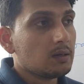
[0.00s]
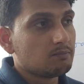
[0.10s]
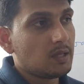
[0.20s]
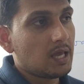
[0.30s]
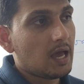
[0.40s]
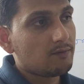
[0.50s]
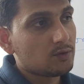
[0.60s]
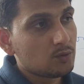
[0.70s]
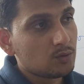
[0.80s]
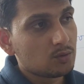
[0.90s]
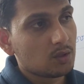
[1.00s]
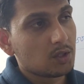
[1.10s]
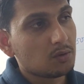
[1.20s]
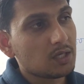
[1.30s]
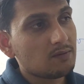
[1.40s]
they have
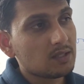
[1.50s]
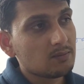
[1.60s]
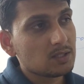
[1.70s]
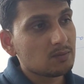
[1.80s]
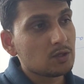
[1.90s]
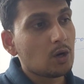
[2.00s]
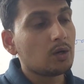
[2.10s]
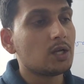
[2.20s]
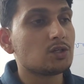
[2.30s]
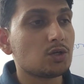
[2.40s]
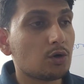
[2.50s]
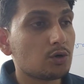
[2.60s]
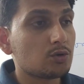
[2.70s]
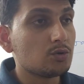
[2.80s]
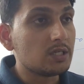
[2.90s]
to give them some knowledge in
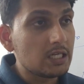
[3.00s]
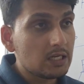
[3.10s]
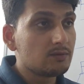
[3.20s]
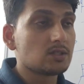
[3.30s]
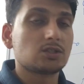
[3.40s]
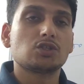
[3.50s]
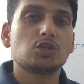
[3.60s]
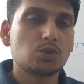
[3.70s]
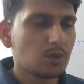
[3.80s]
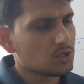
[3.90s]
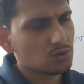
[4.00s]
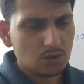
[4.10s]
order to deal with such a situation.